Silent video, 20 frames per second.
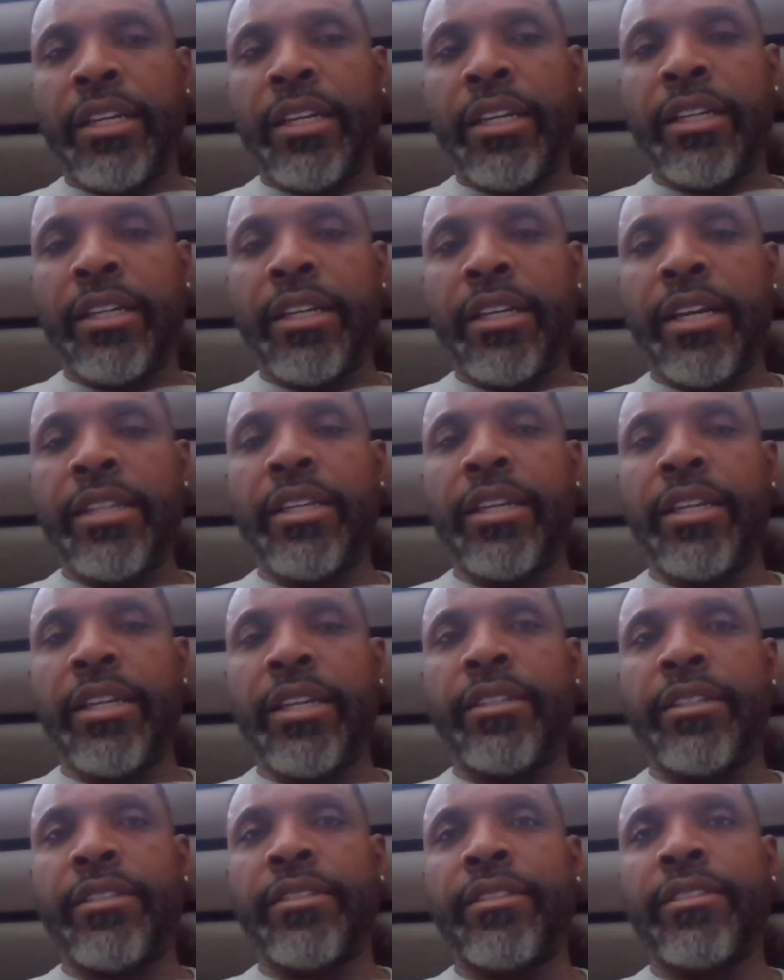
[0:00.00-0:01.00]
uh, for his. I
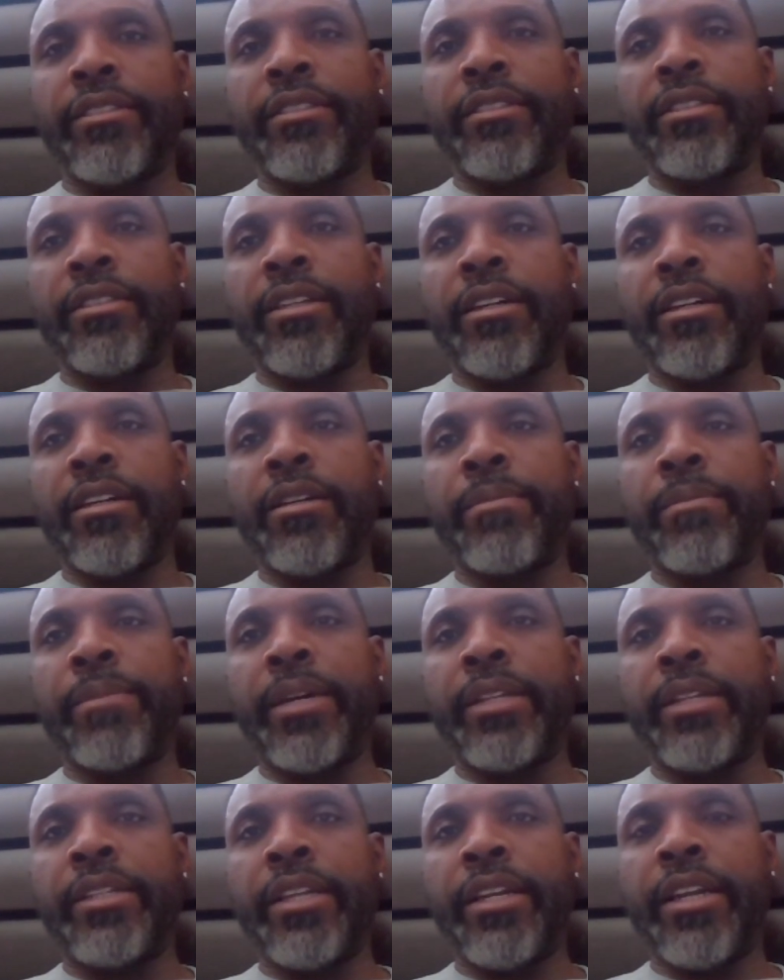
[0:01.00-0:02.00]
did. Um,
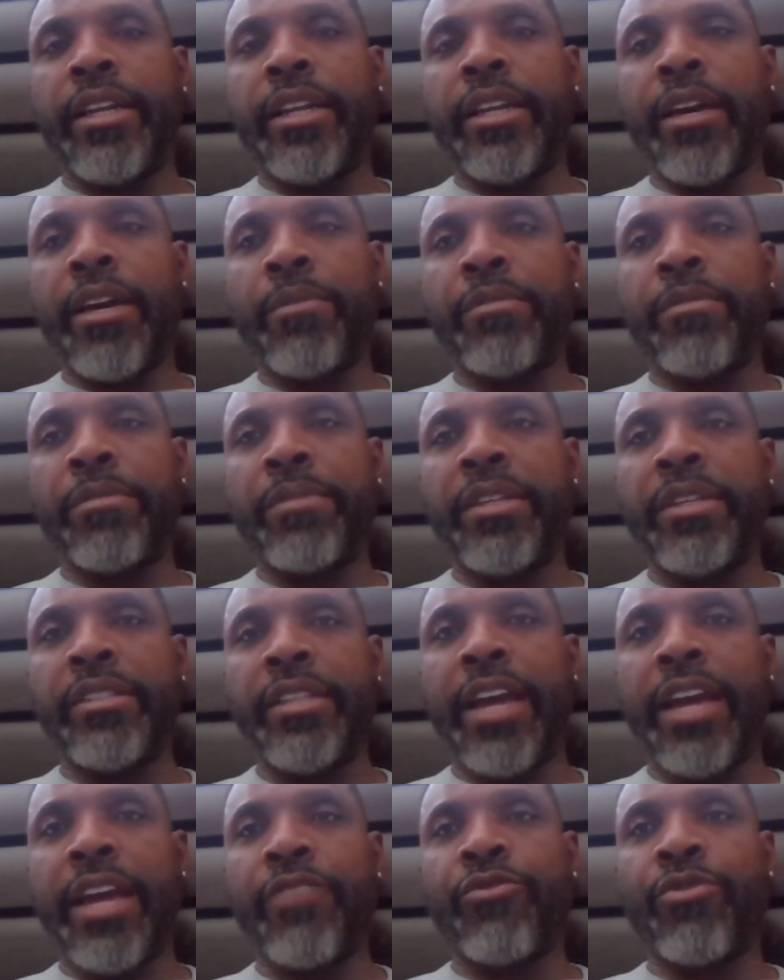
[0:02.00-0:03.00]
I did. I helped him.
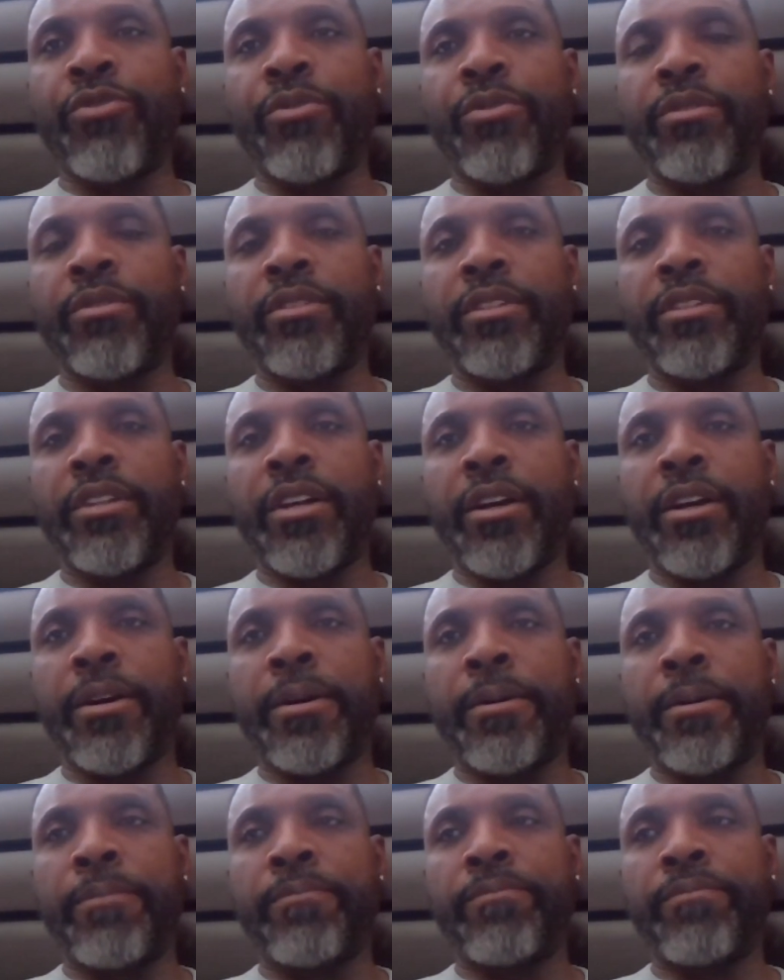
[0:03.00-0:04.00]
He's a natural.
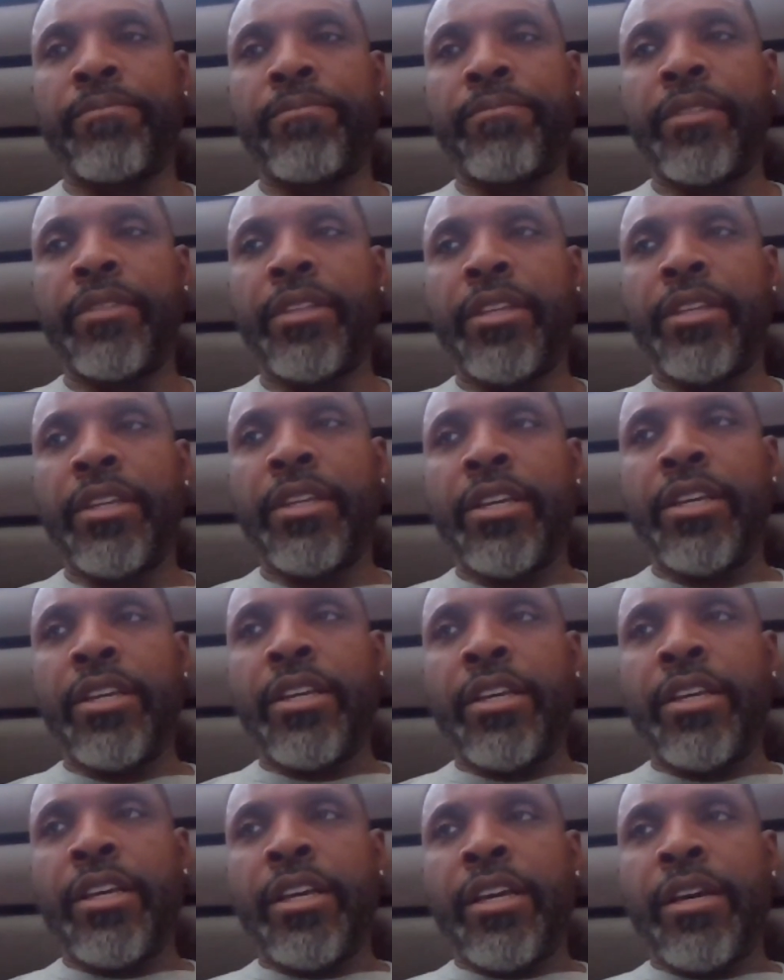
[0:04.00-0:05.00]
Um,
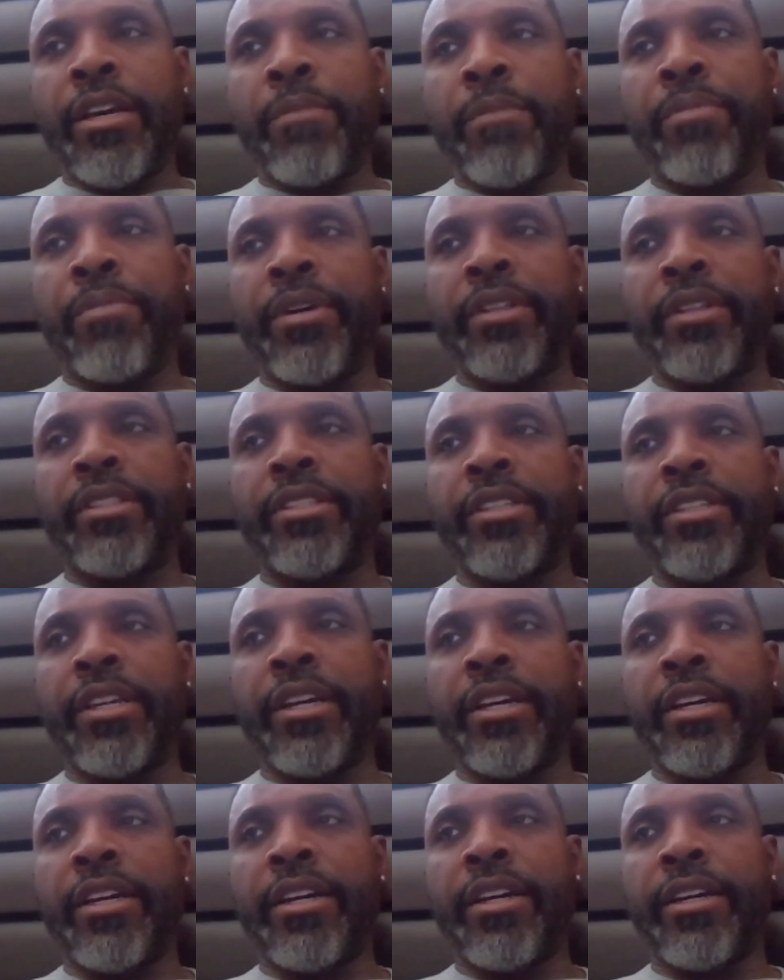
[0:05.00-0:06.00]
but
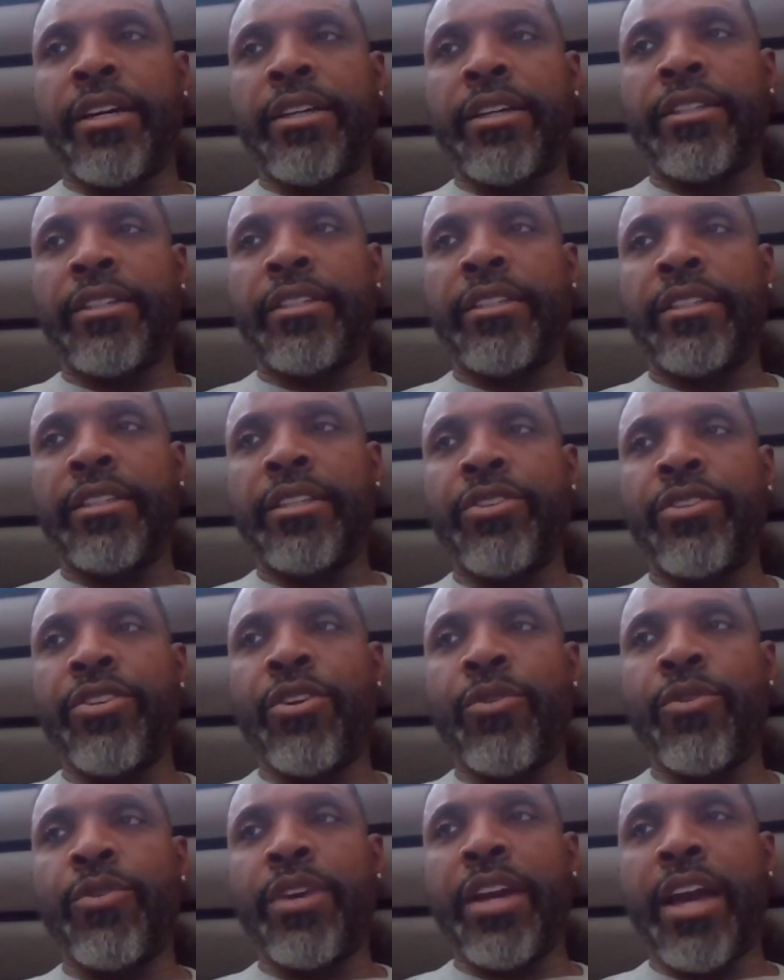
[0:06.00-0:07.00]
uh, you
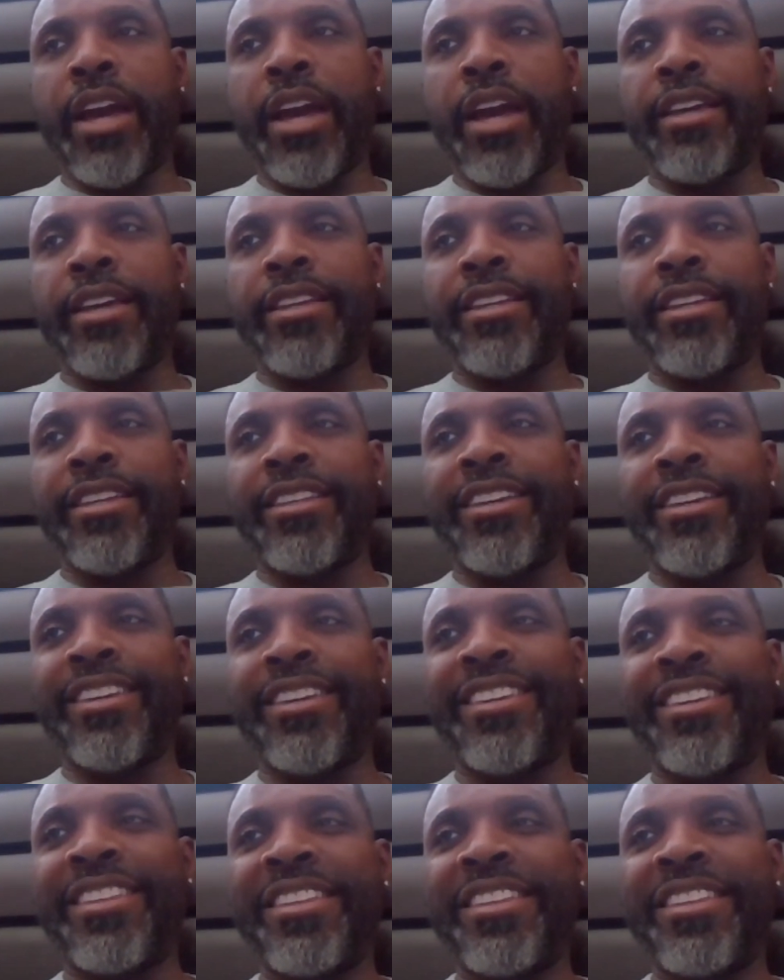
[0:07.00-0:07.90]
know, I,